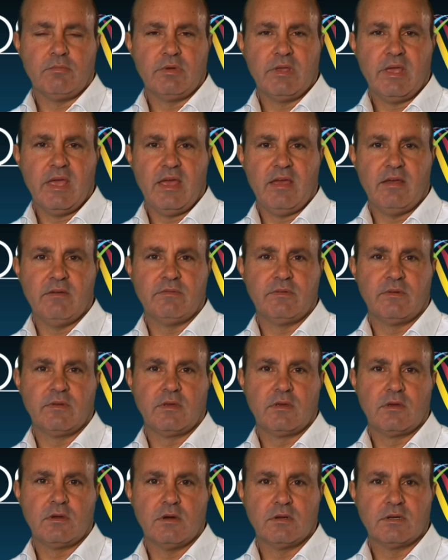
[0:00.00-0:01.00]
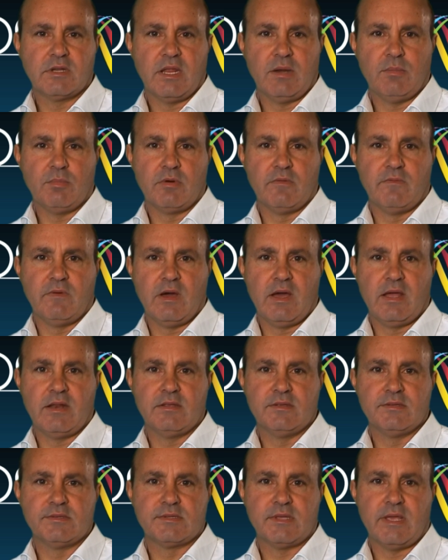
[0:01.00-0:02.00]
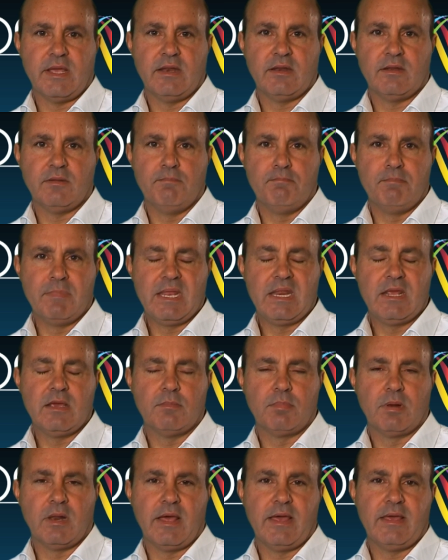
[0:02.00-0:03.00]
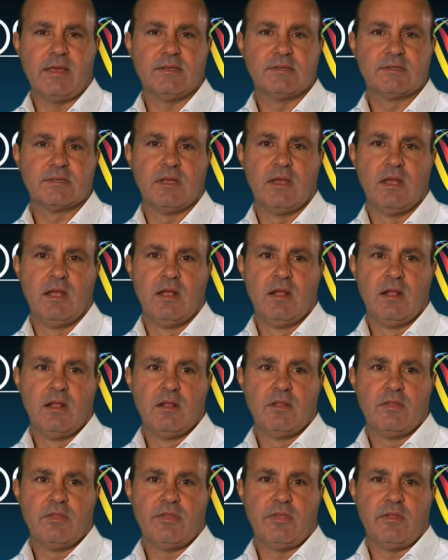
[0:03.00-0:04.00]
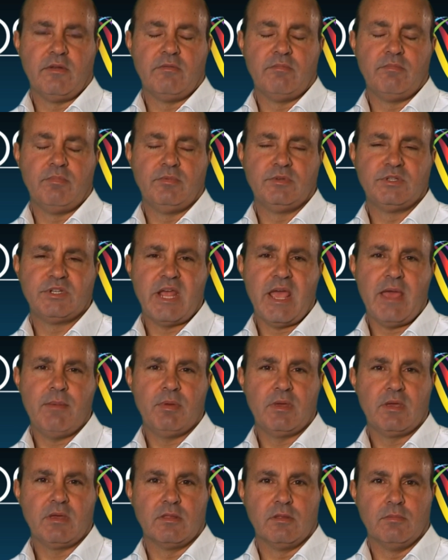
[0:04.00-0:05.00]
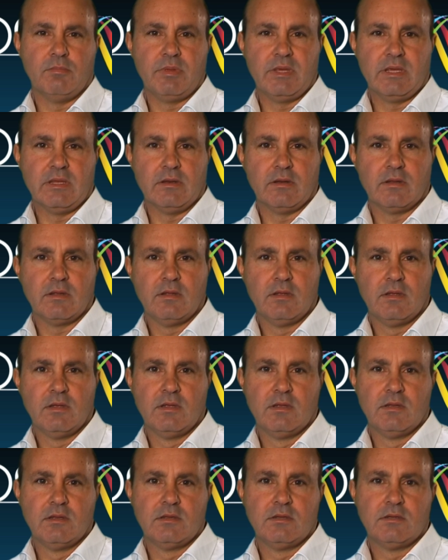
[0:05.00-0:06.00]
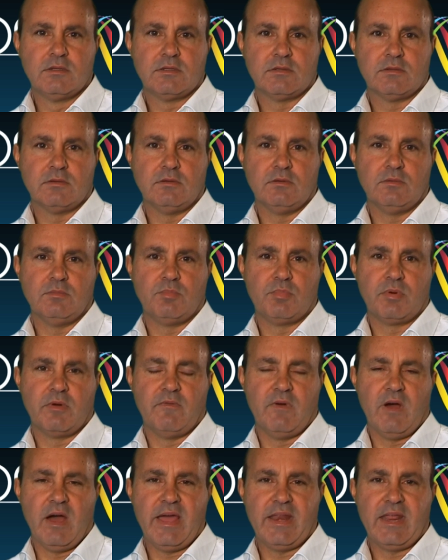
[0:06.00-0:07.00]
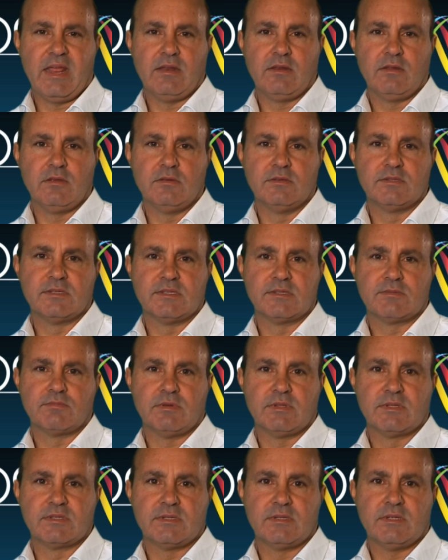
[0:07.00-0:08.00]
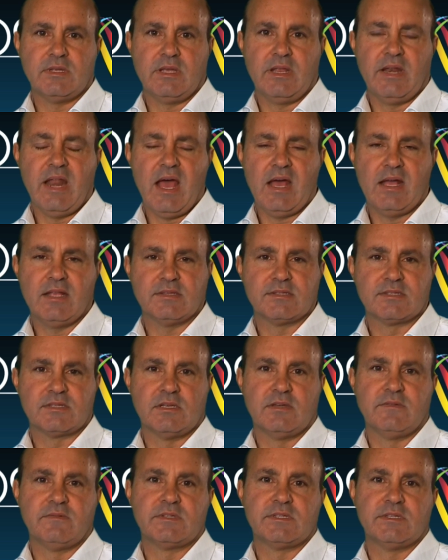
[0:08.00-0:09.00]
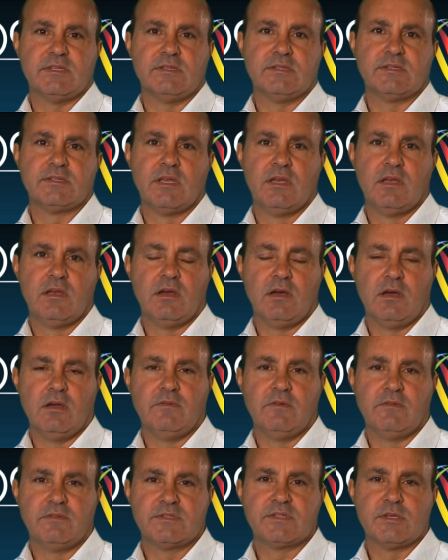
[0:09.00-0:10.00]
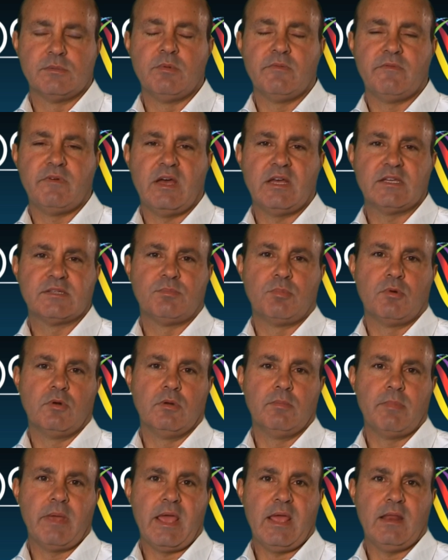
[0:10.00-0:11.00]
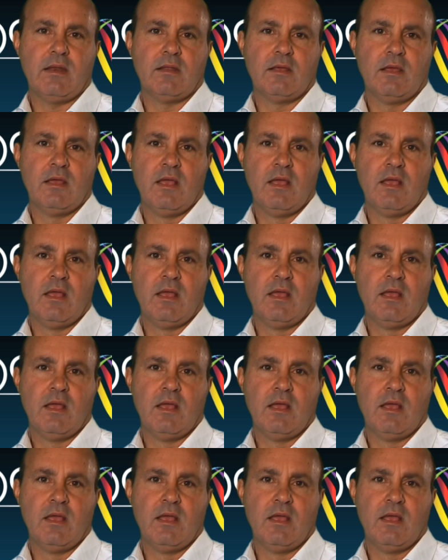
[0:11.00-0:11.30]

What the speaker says: we have content providers and media players that are champing at the bit to provide end users with enhanced services over superfast broadband.